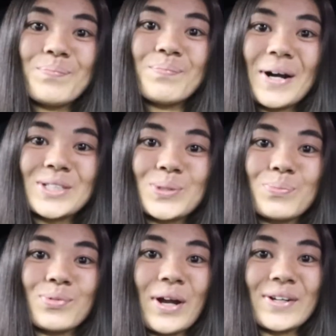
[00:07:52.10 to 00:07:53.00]
much
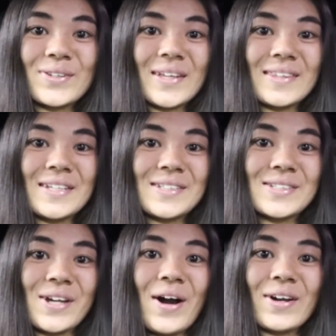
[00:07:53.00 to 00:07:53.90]
brighter than these
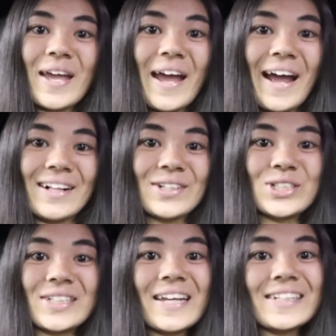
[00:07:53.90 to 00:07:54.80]
stock
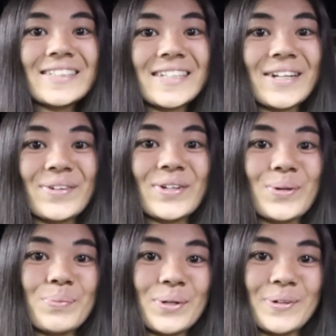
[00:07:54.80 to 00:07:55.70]
halogen
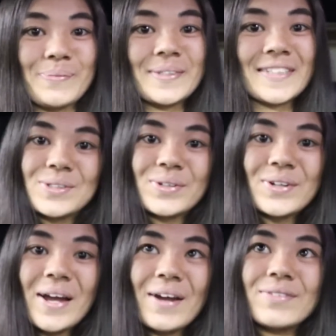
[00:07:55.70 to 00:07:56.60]
interior bulbs. So I
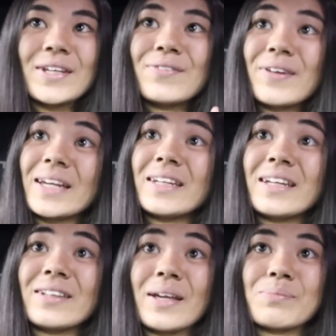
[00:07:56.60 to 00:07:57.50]
don't have the
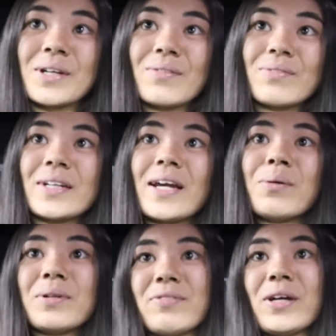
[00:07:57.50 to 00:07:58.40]
vanity lamps on right now,
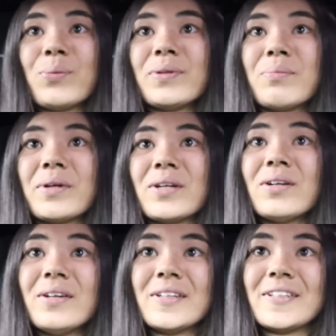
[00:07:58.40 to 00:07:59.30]
but if I open the
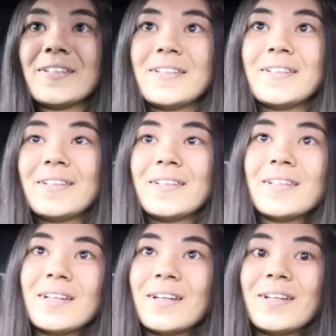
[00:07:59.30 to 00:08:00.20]
mirror,
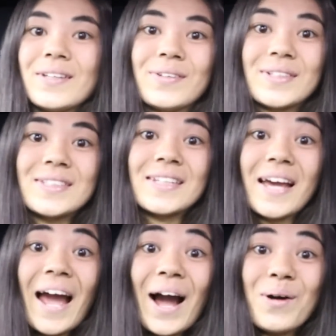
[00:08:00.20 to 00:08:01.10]
you can see
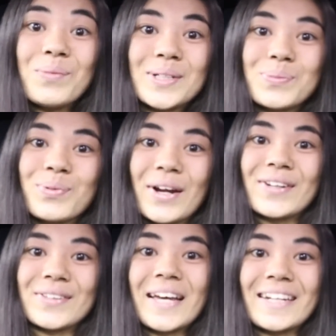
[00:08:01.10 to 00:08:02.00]
how much
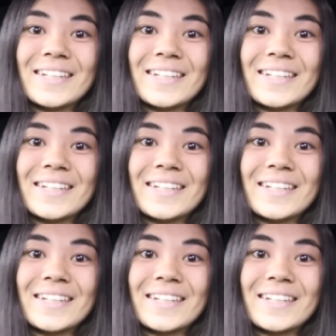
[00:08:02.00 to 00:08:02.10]
brighter that